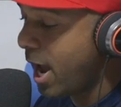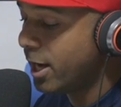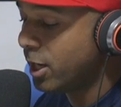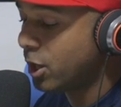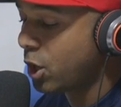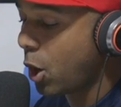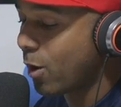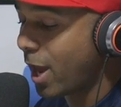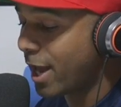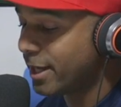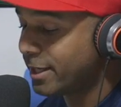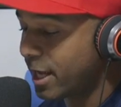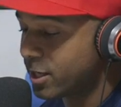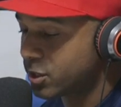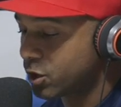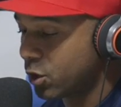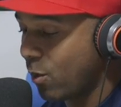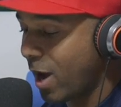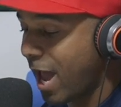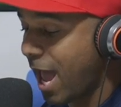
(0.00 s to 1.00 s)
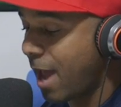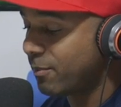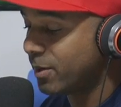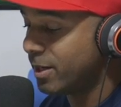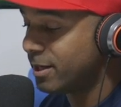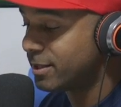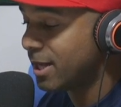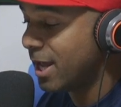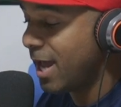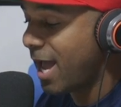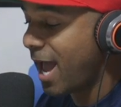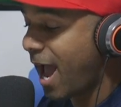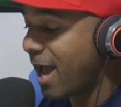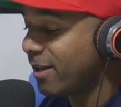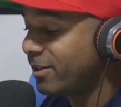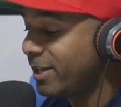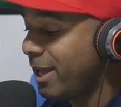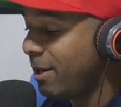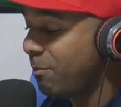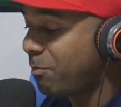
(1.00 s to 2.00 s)
didn't right. go like that. So what okay. happened is
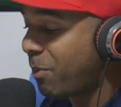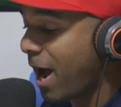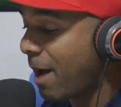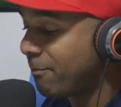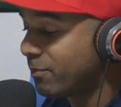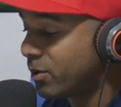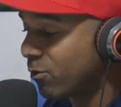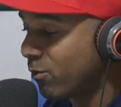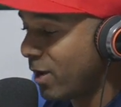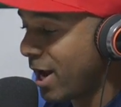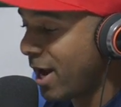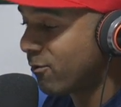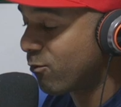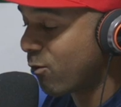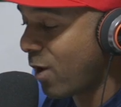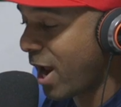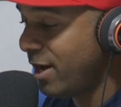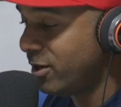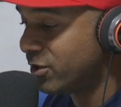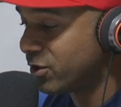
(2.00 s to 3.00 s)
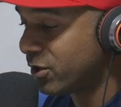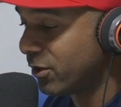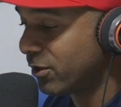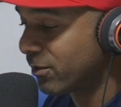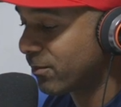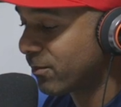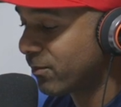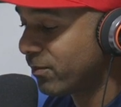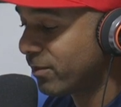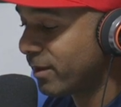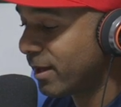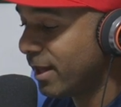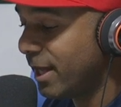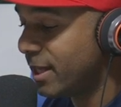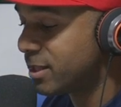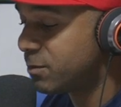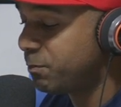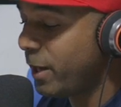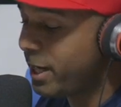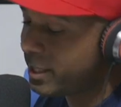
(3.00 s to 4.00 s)
after he popped the Red Ranger,
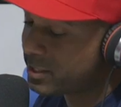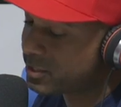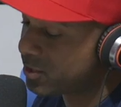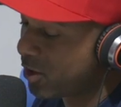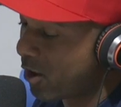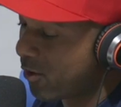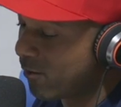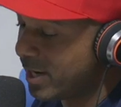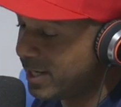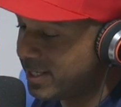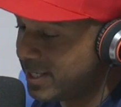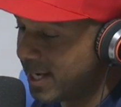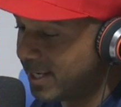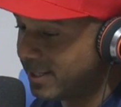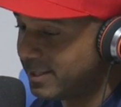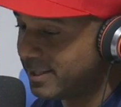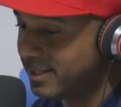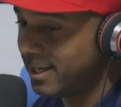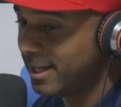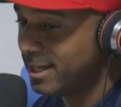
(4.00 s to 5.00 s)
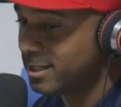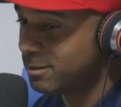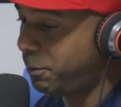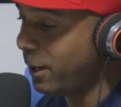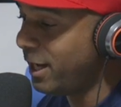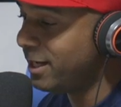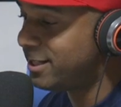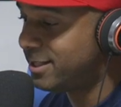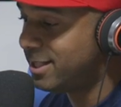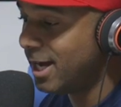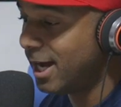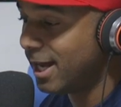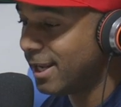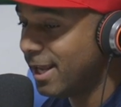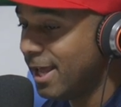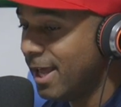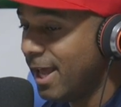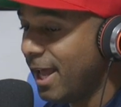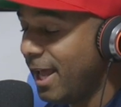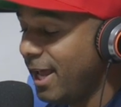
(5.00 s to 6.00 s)
his piece is already done. His piece
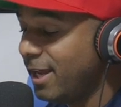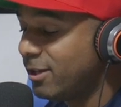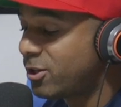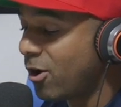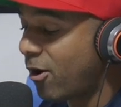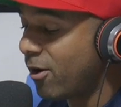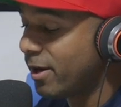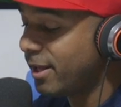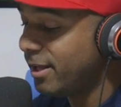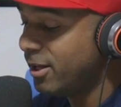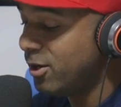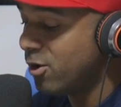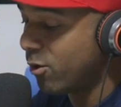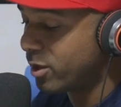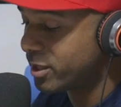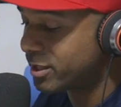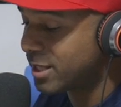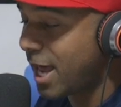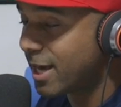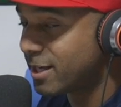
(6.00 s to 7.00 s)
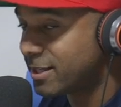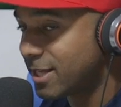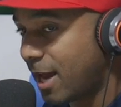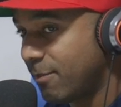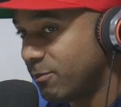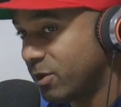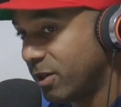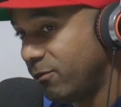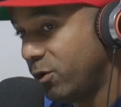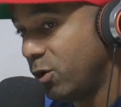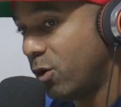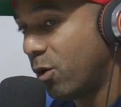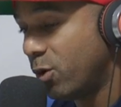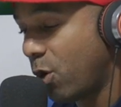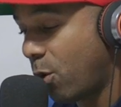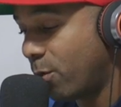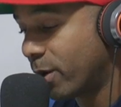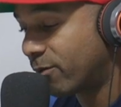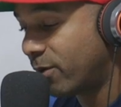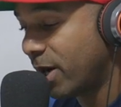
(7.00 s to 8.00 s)
done. He thought you know because a lot of times if you don't
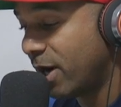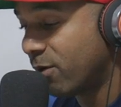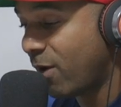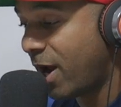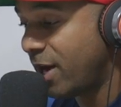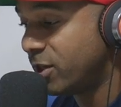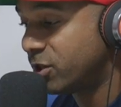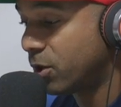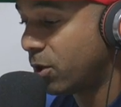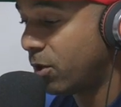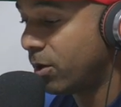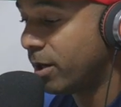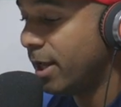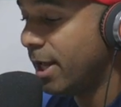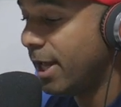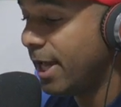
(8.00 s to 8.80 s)
know what a Red Ranger on